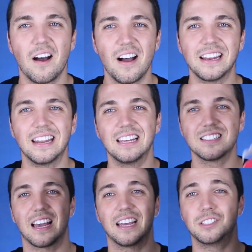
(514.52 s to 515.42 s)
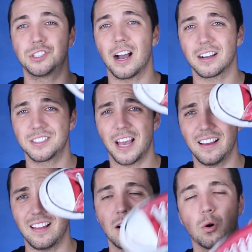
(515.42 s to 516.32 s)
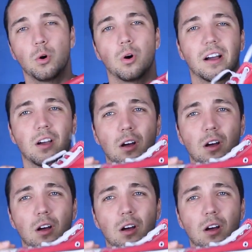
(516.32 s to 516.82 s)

nine is a Chuck Taylor or a